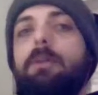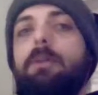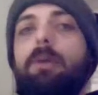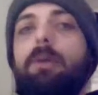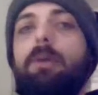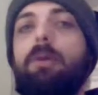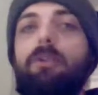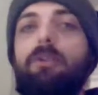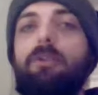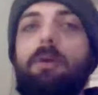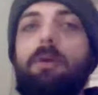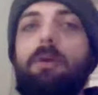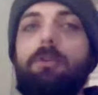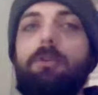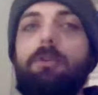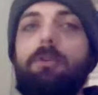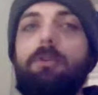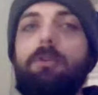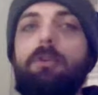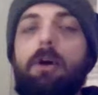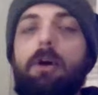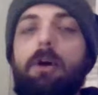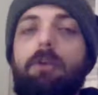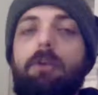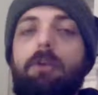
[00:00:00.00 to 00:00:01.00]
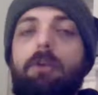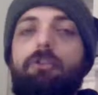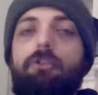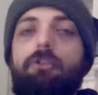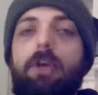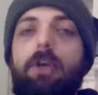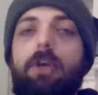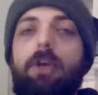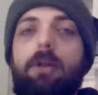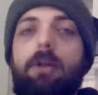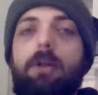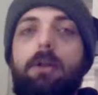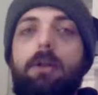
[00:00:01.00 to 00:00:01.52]
the press conference talking
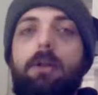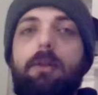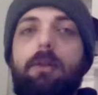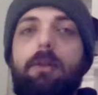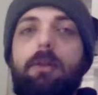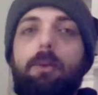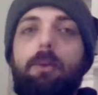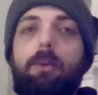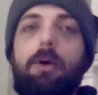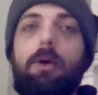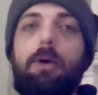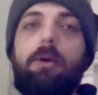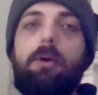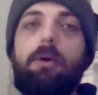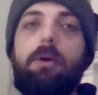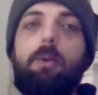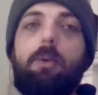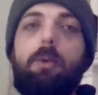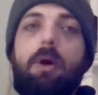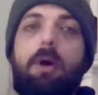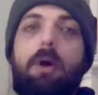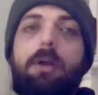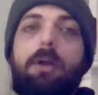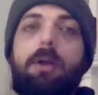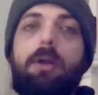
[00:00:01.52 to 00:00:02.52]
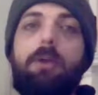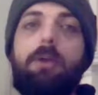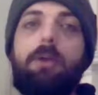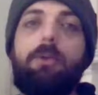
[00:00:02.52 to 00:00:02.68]
shit, the Ronda walking out